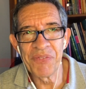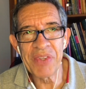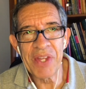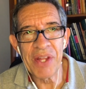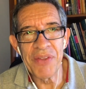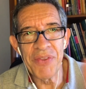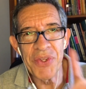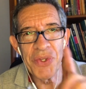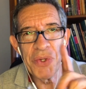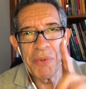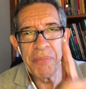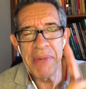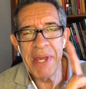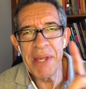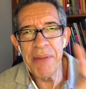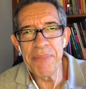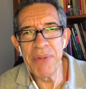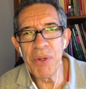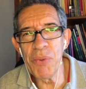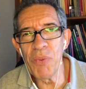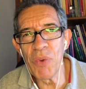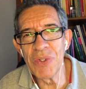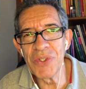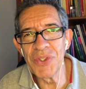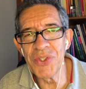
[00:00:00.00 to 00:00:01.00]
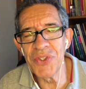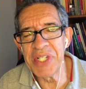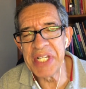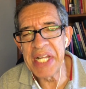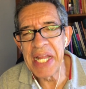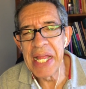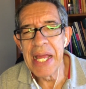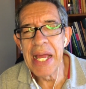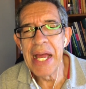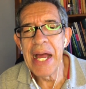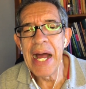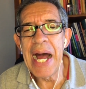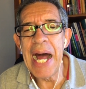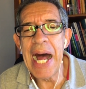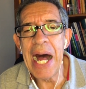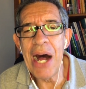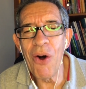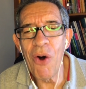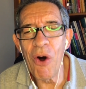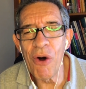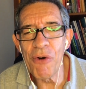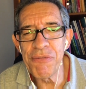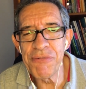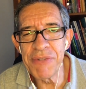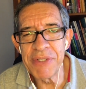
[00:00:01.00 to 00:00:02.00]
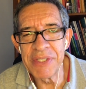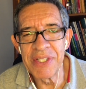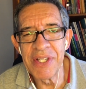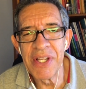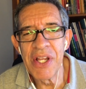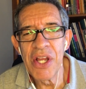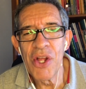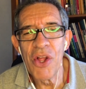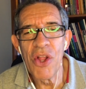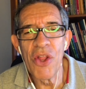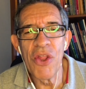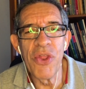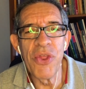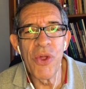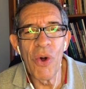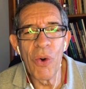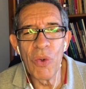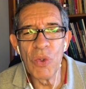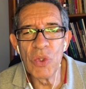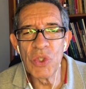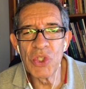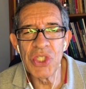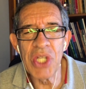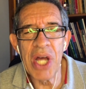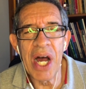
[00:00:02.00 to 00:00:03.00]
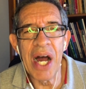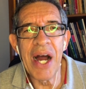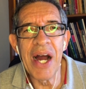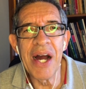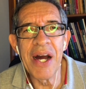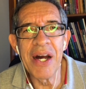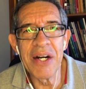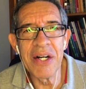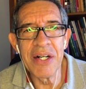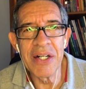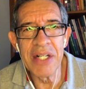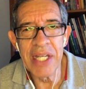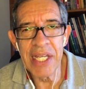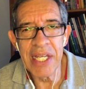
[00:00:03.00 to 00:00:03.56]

You may be wondering how often those are